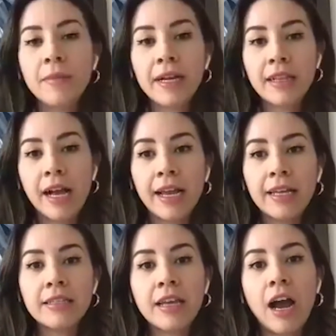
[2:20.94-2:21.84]
of my
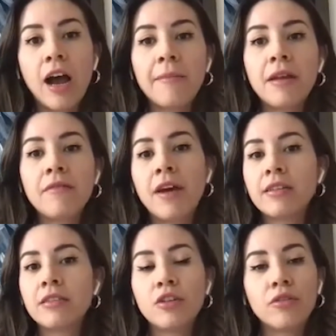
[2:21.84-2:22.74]
clients
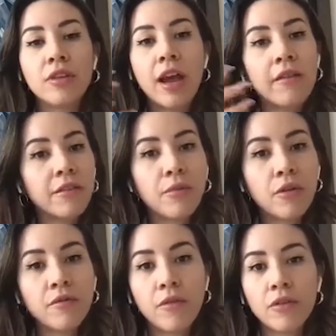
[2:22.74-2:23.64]
invest, they have their
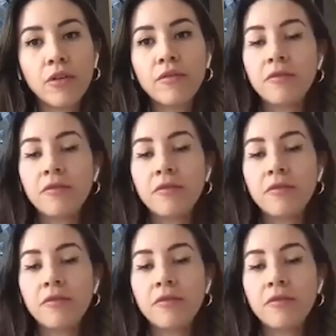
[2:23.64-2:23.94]
portfolio.